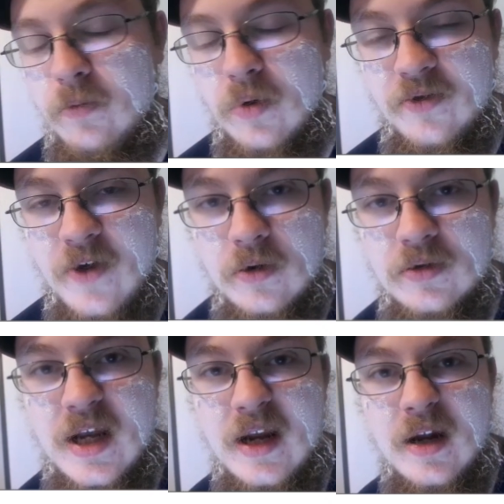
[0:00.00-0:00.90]
over
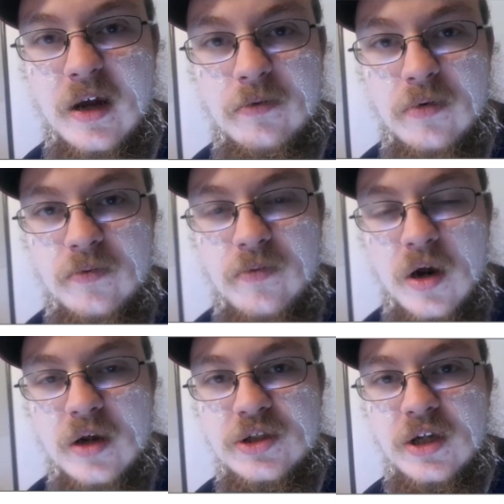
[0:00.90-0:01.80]
1,300
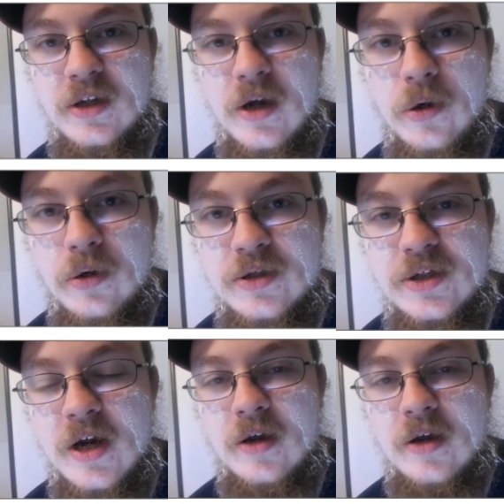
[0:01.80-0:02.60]
rushing yards